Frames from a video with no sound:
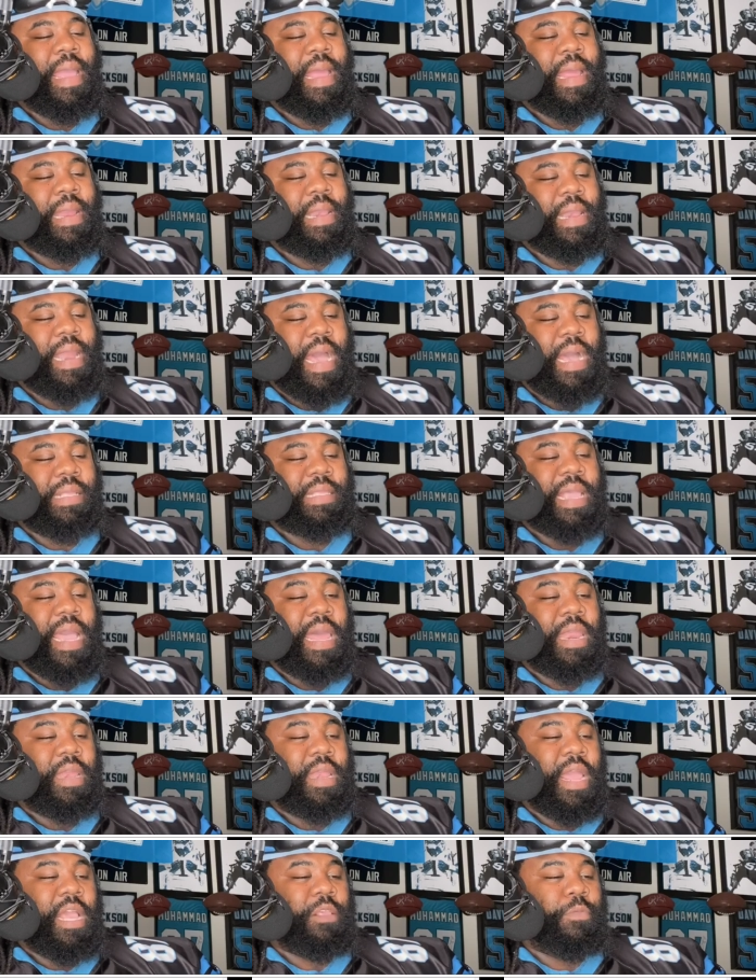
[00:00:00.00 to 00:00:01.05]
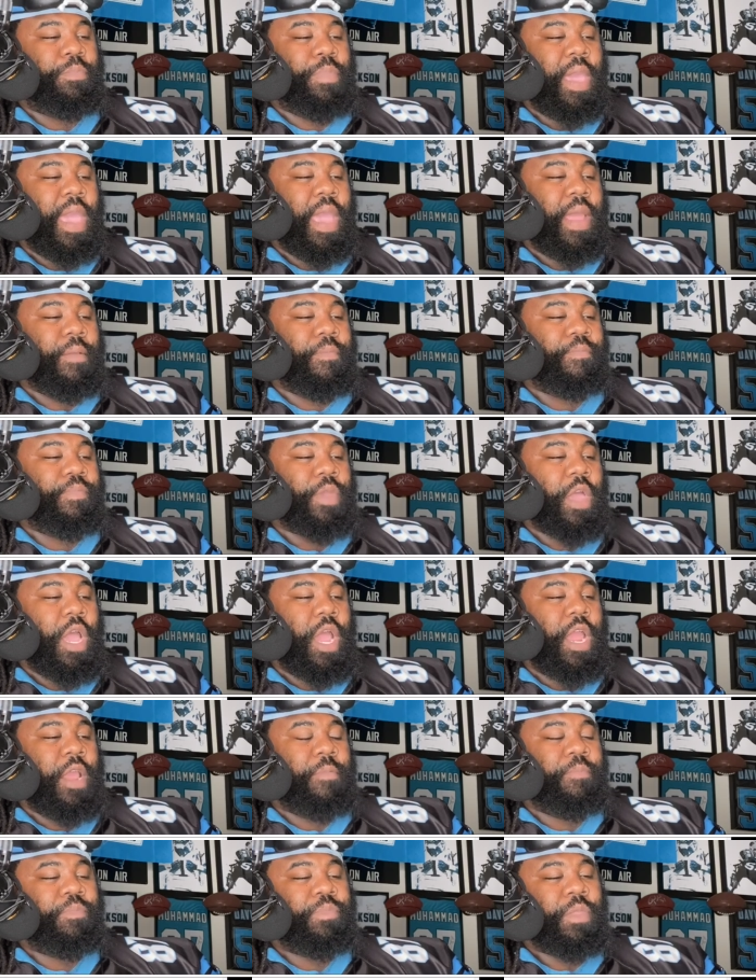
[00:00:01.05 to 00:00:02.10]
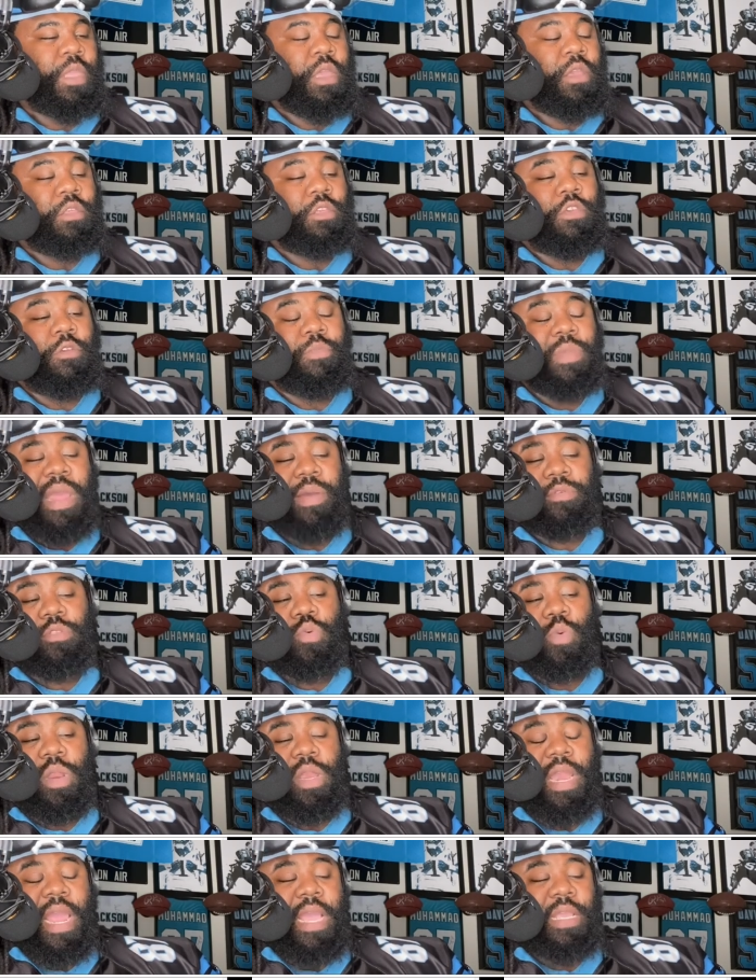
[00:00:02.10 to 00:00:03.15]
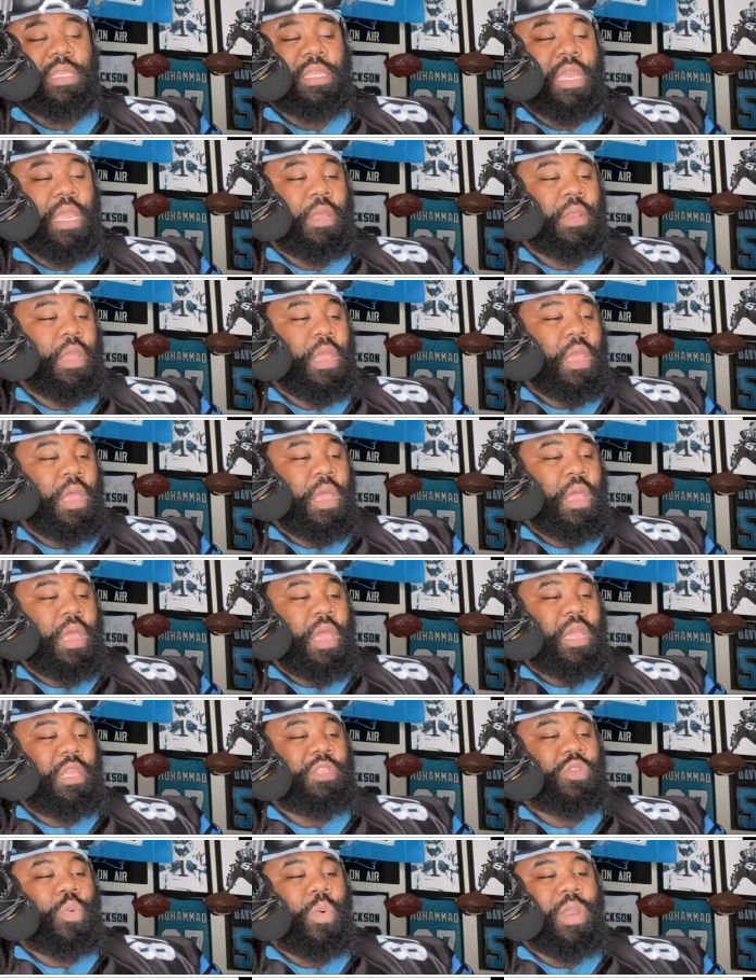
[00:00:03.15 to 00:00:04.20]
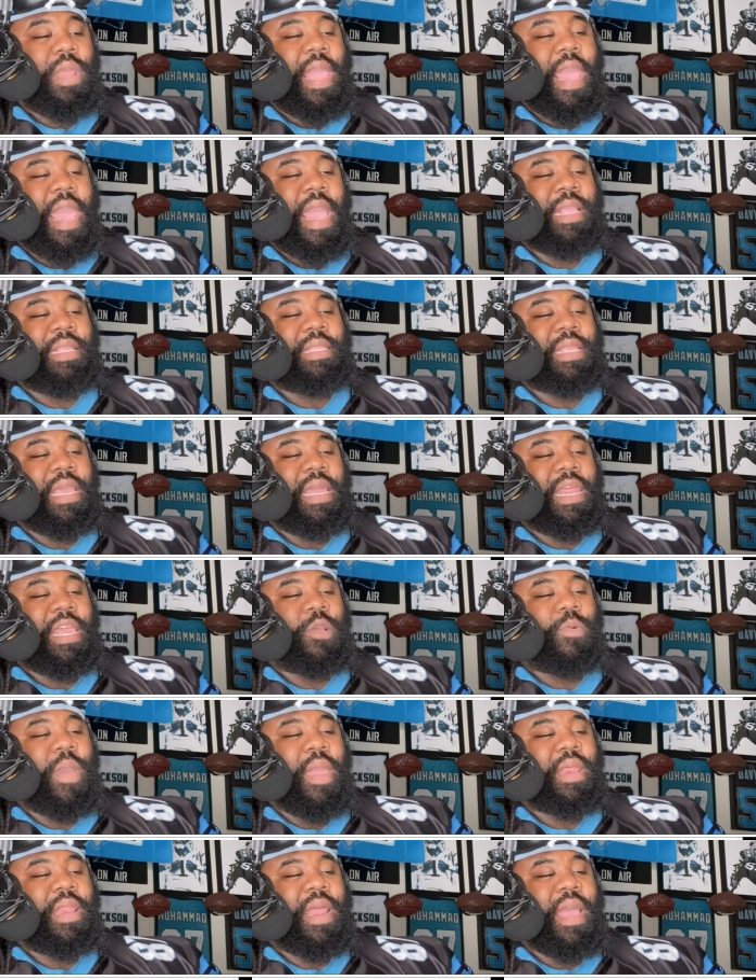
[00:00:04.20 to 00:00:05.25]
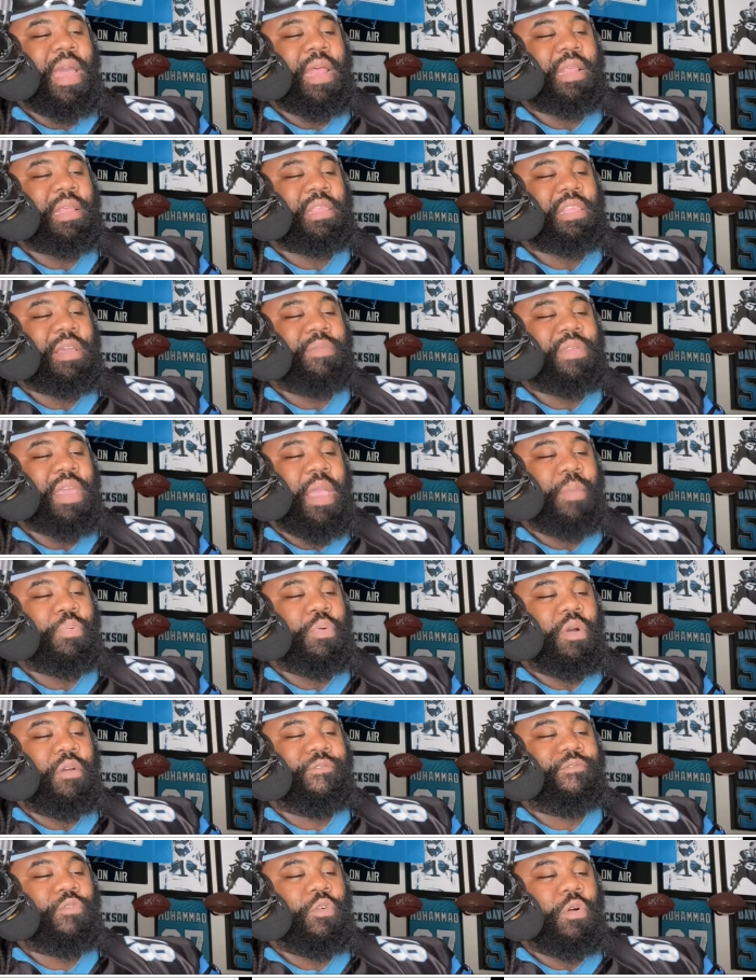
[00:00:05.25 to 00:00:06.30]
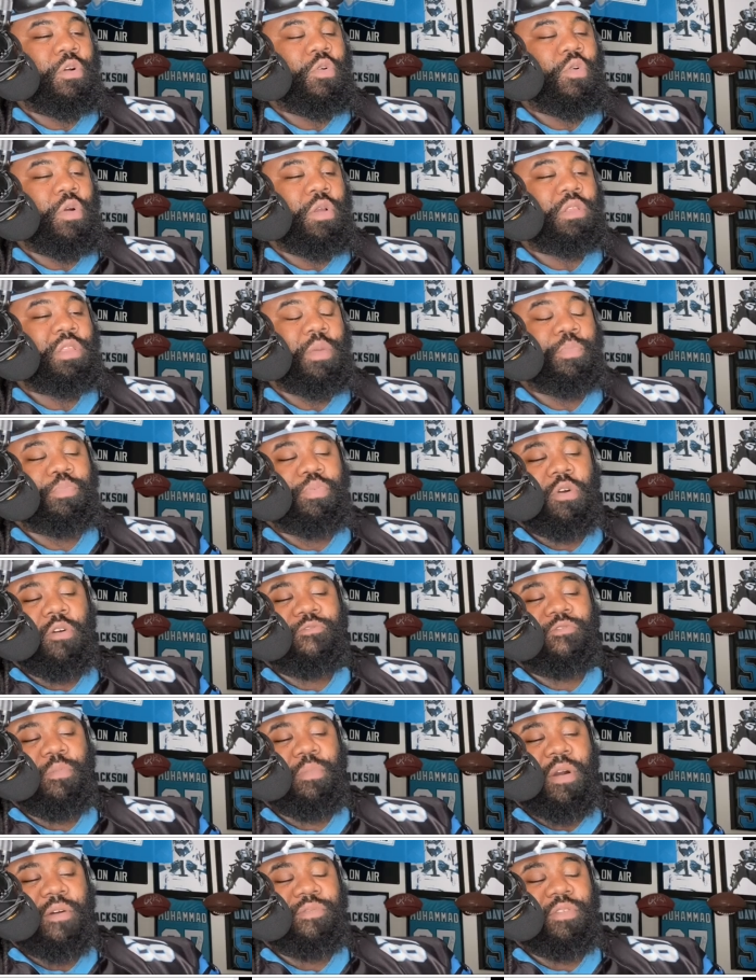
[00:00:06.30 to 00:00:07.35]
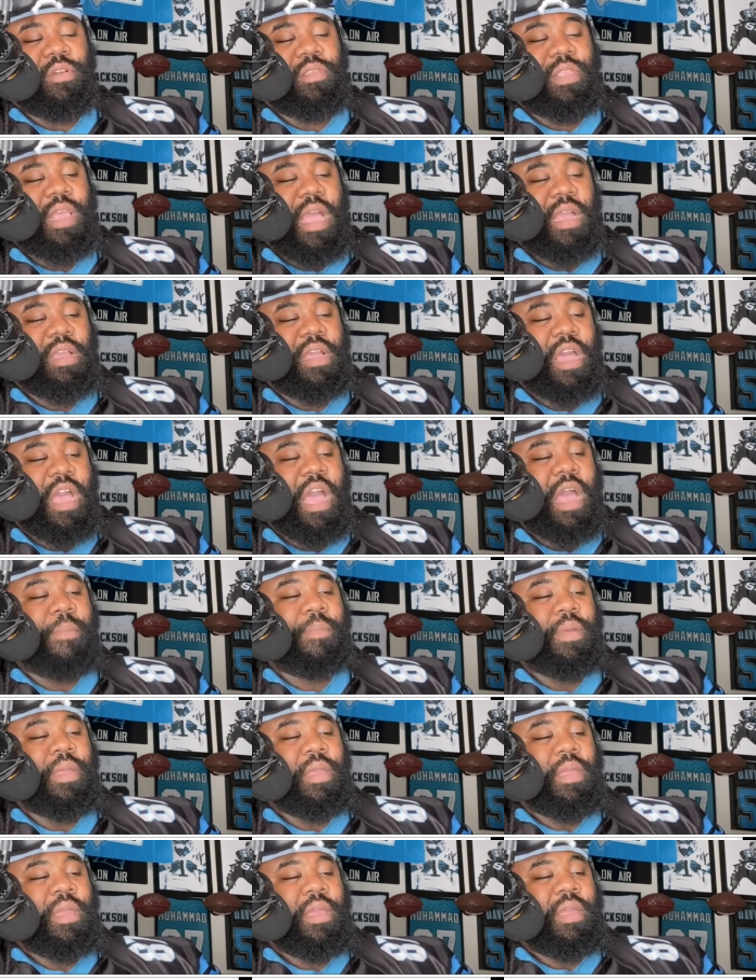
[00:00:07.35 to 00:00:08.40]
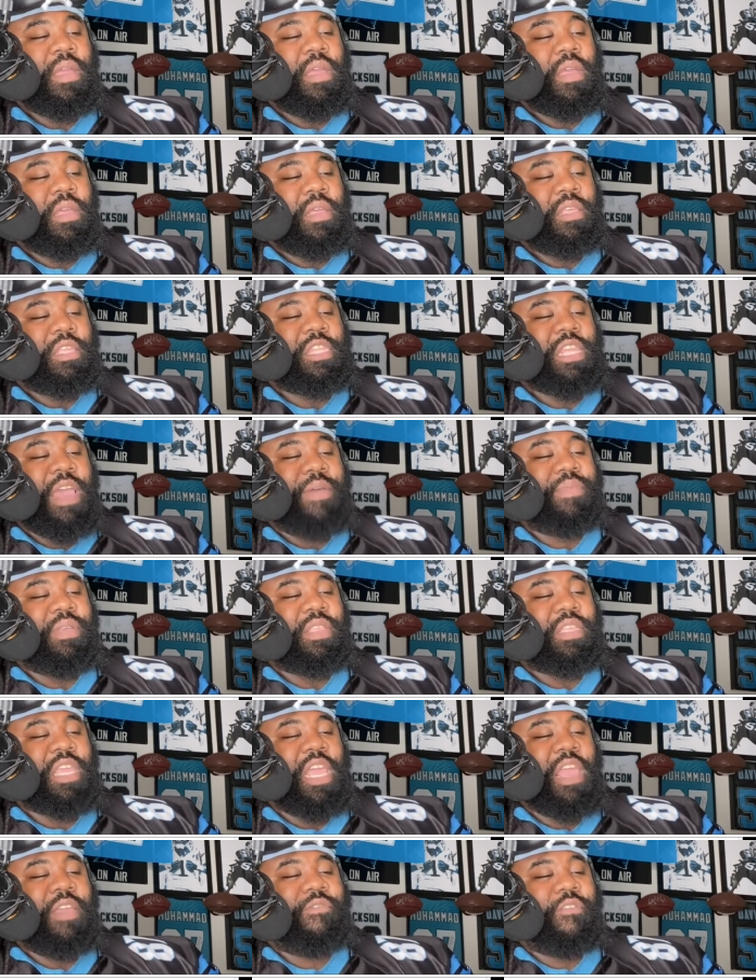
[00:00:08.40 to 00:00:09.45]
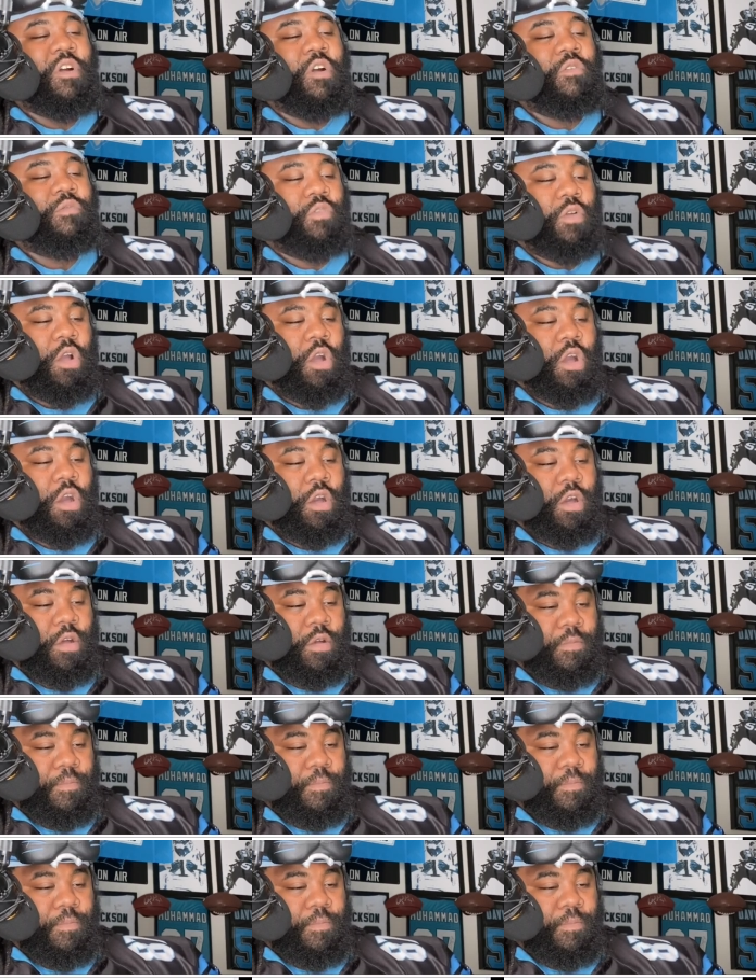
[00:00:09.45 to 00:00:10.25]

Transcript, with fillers: knockdown in that span. All right, excuse me, that was 2019. In 2018, he graded out as a 78.4 according to ProFootballFocus.com. 17th overall.